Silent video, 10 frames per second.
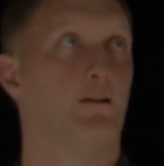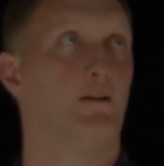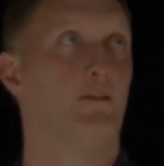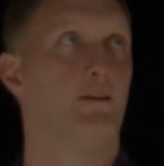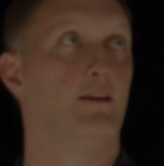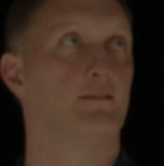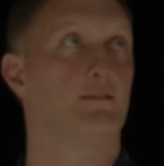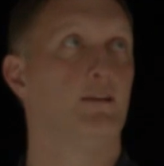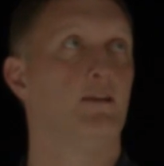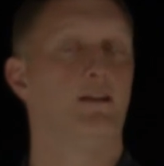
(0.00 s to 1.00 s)
on
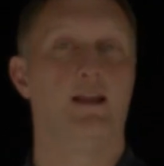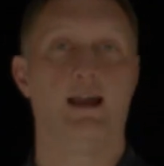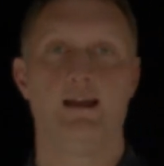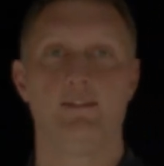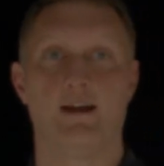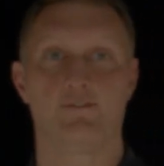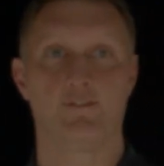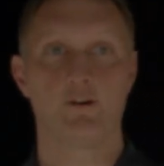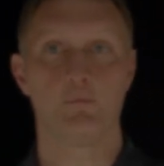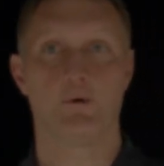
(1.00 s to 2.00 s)
this. And that
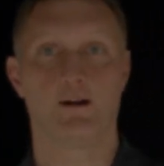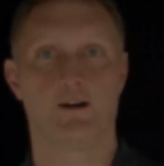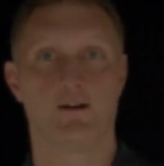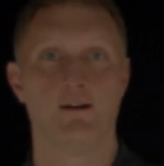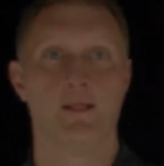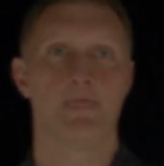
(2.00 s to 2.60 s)
firmware